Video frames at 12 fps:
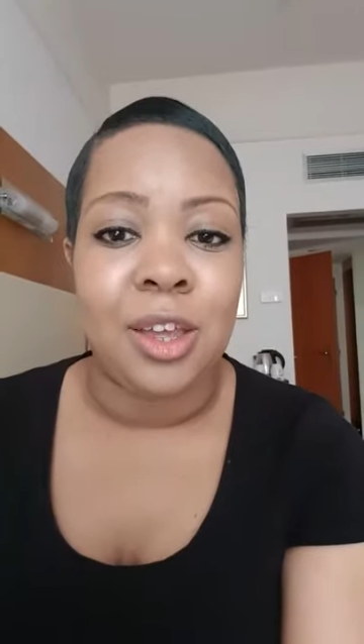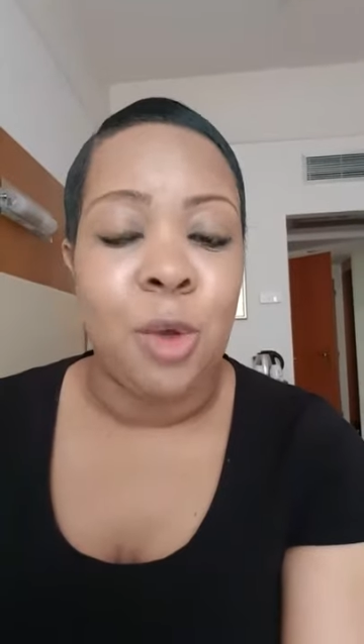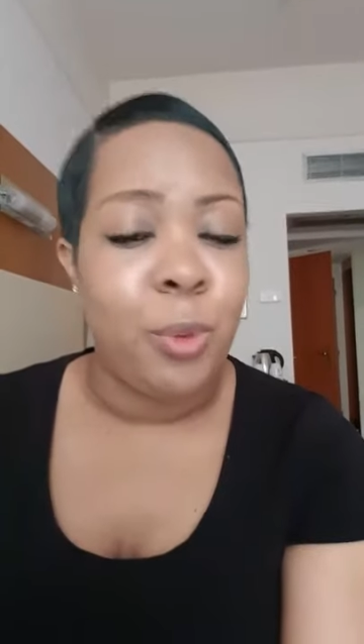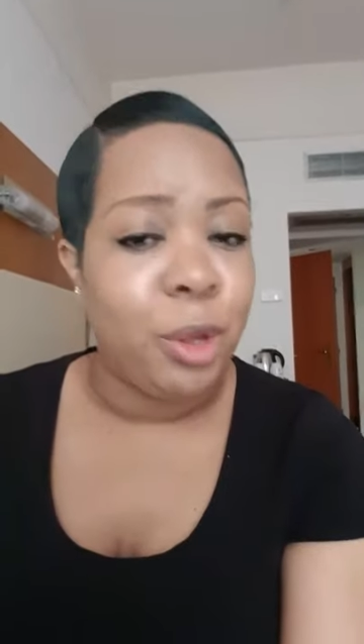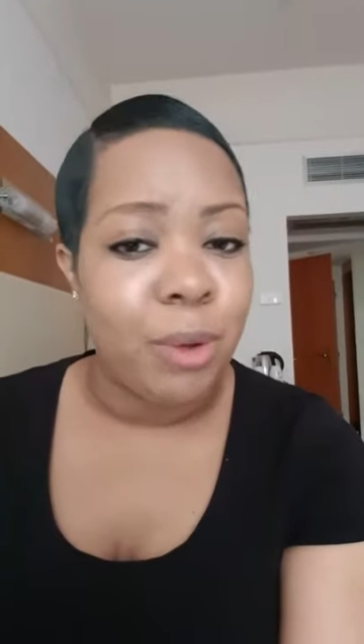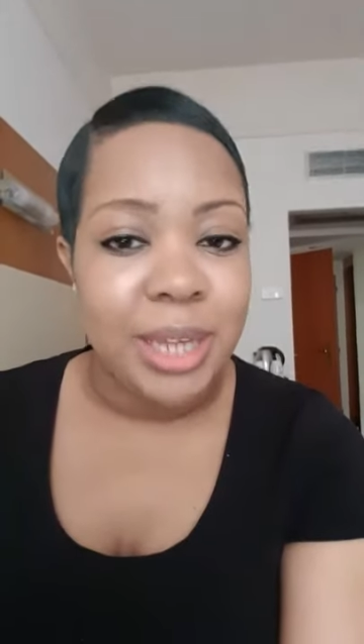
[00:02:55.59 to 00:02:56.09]

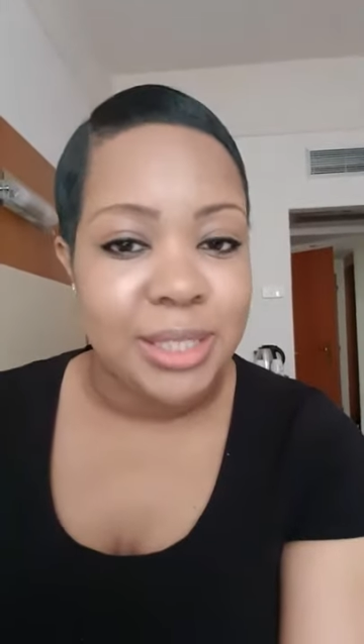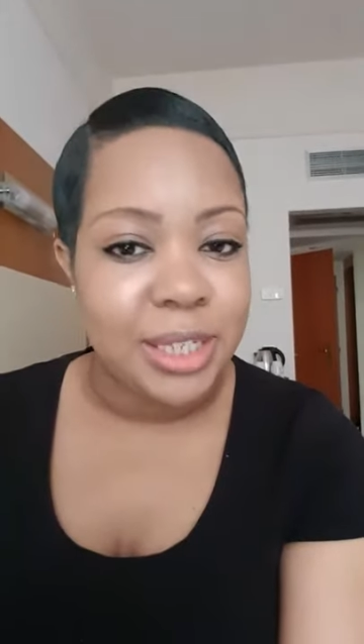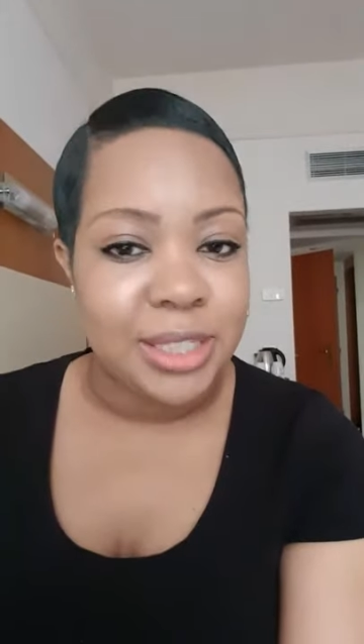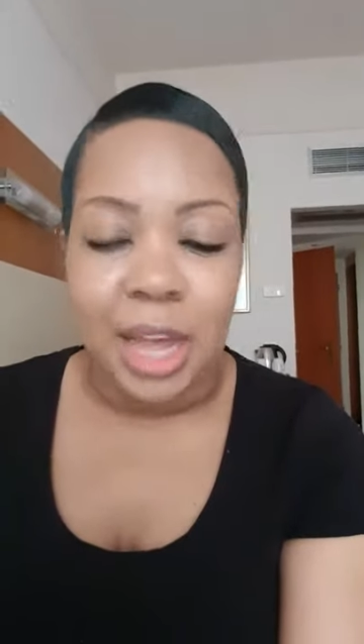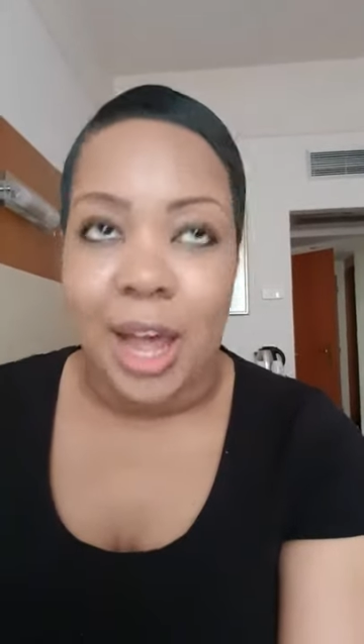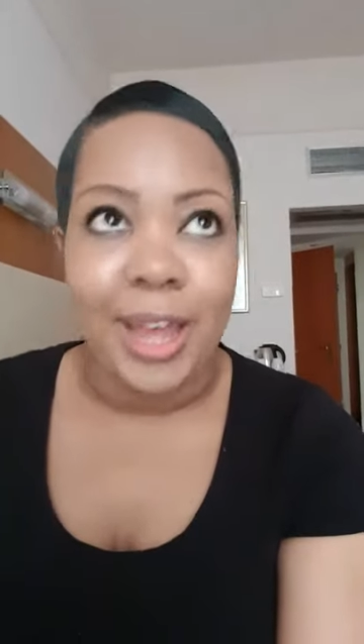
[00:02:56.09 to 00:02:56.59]
We always
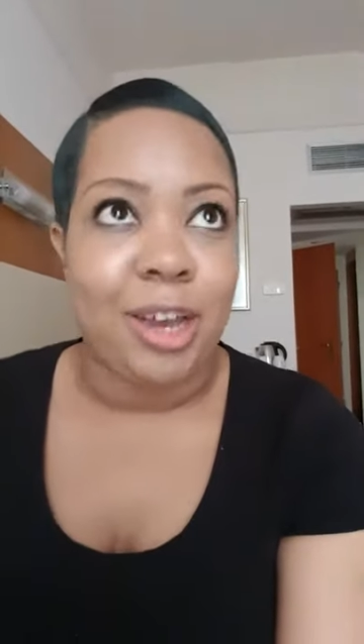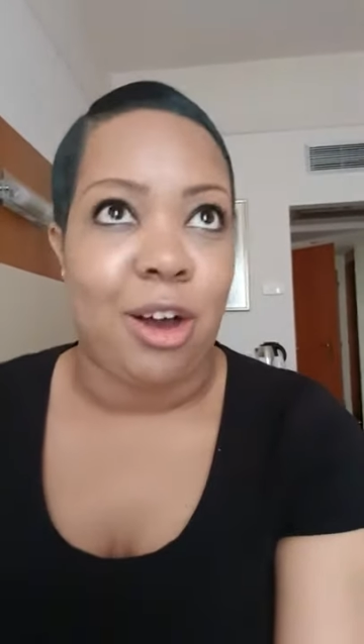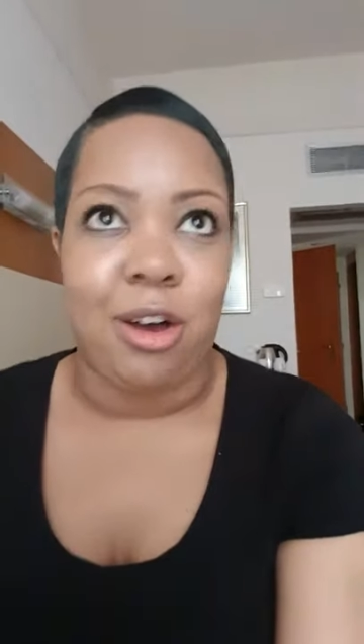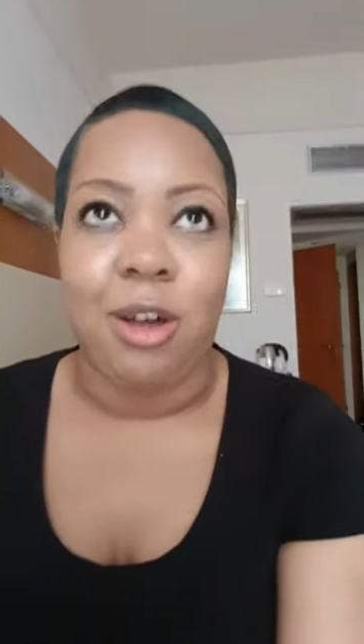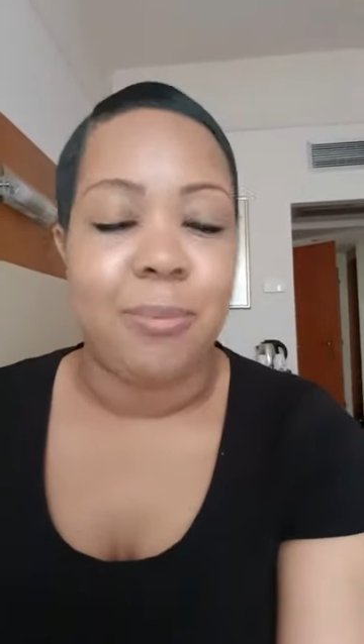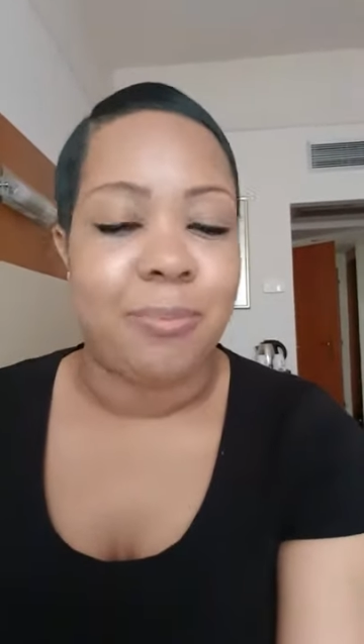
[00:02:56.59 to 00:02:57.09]
says, I
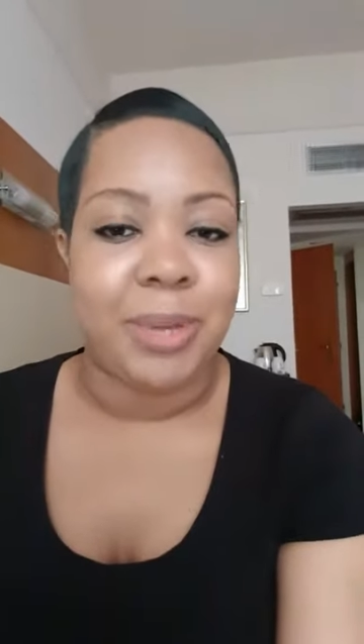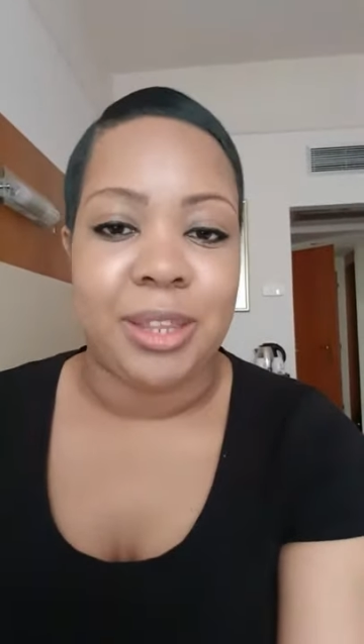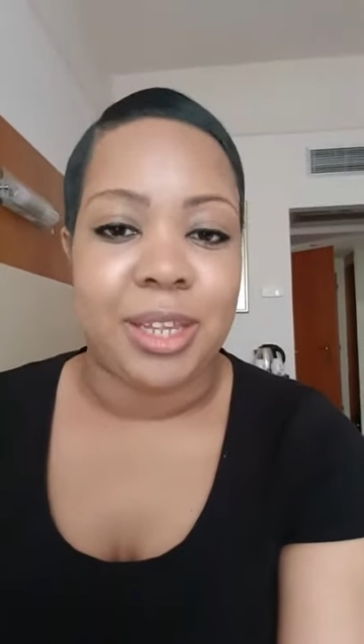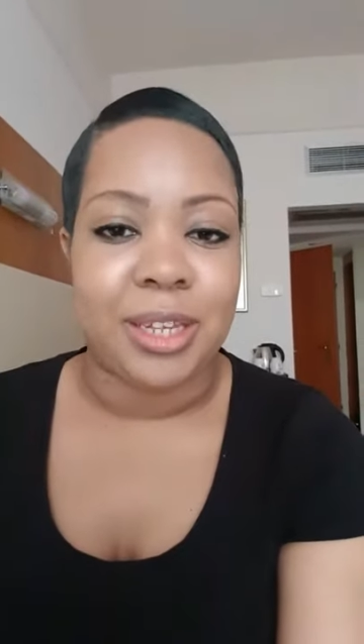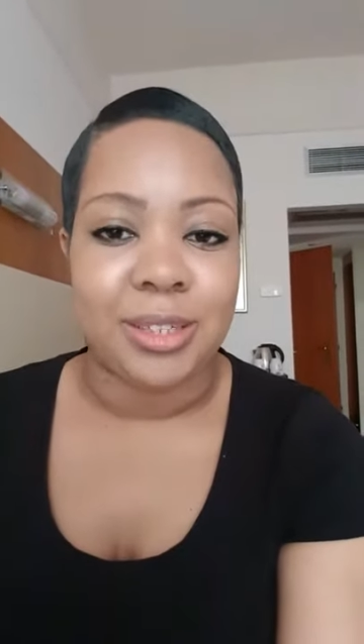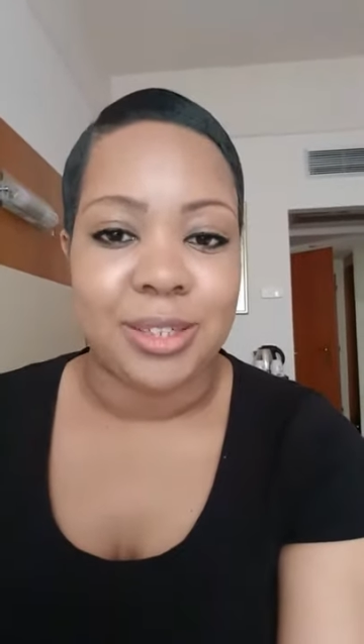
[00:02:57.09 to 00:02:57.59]
can't be
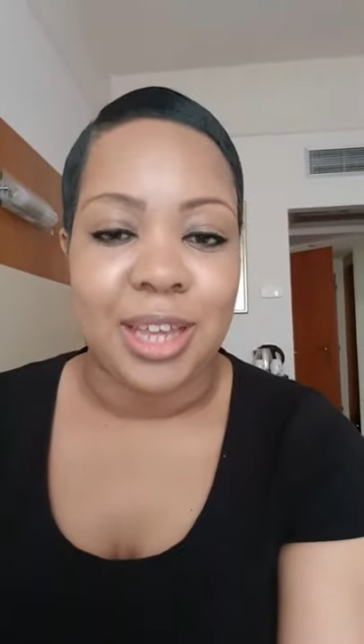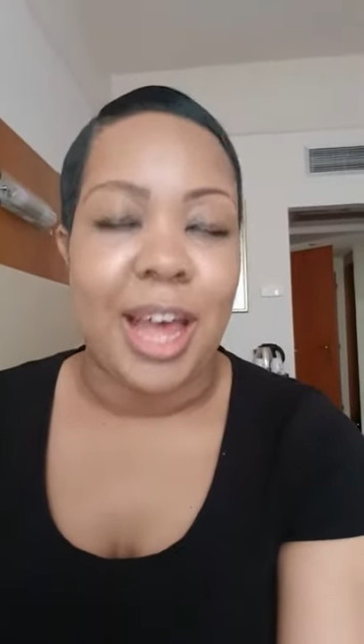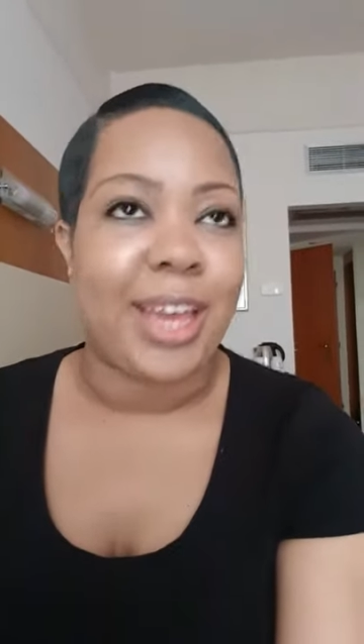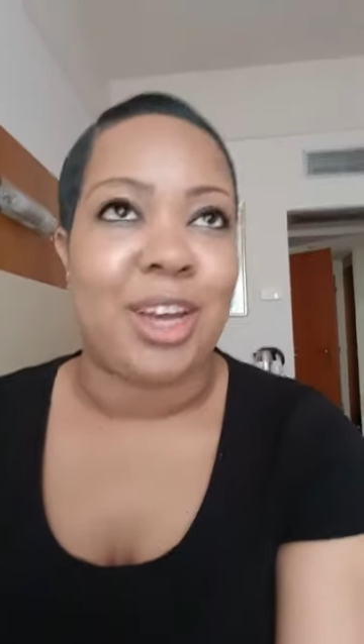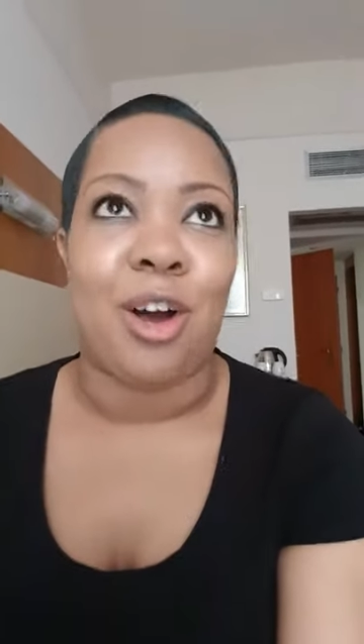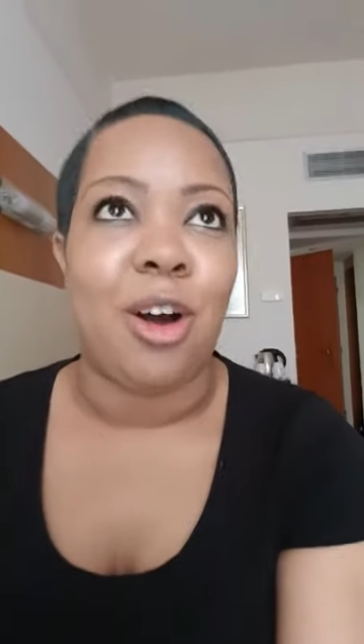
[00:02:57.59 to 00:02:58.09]
this,
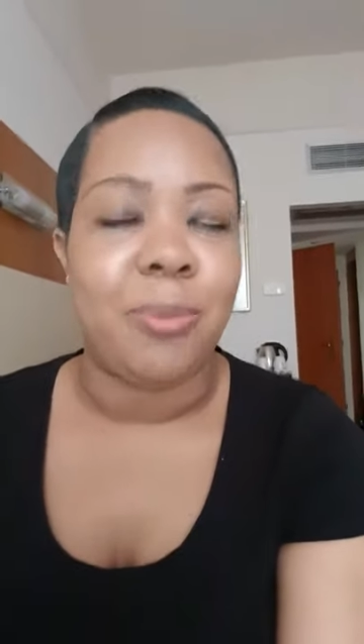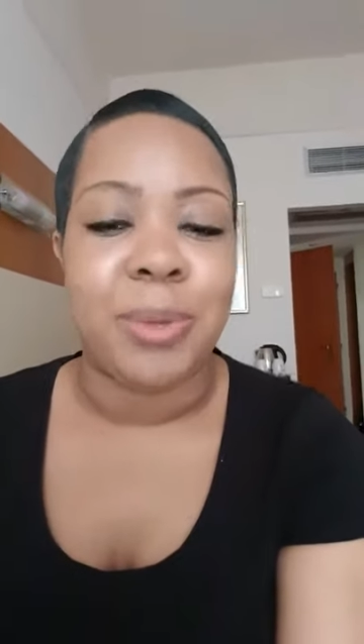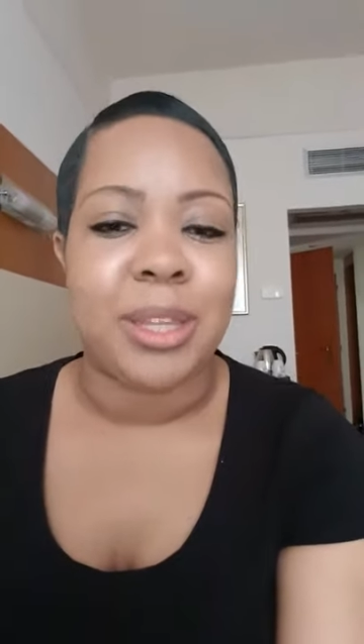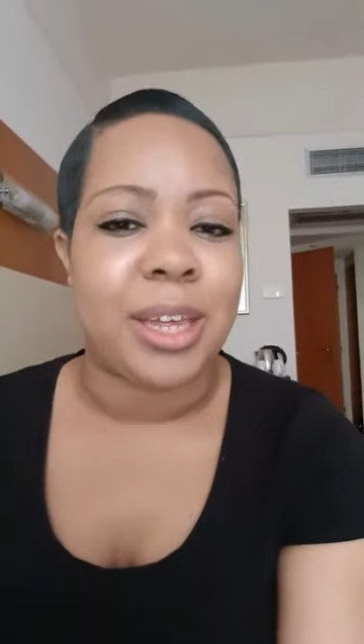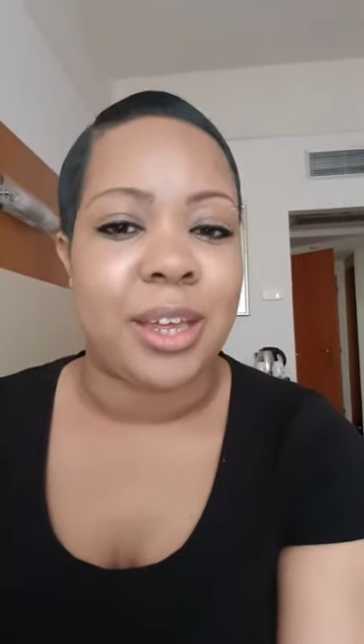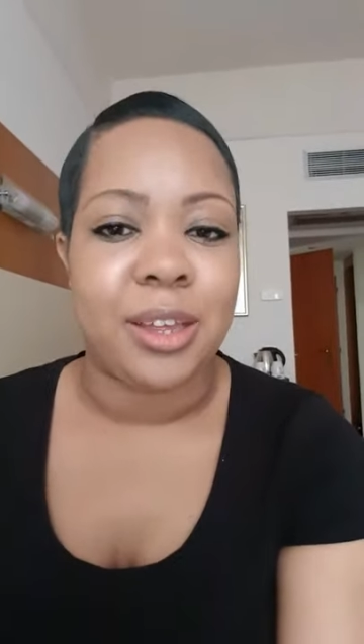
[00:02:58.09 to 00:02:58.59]
I can't
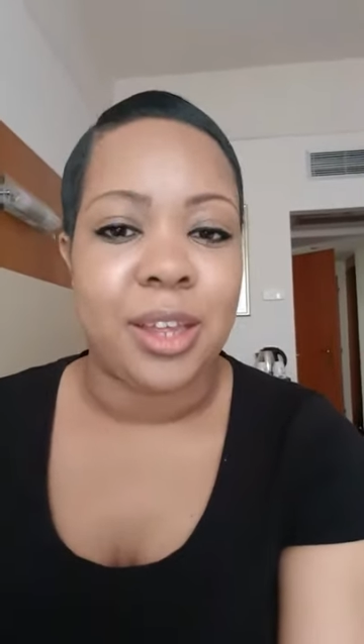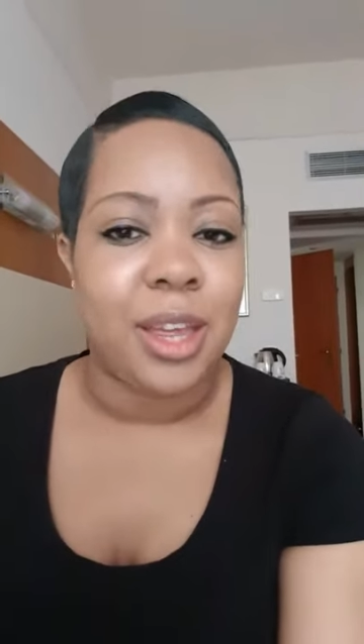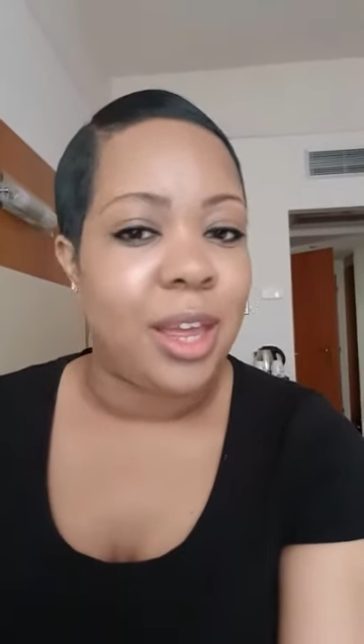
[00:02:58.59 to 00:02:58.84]
be that.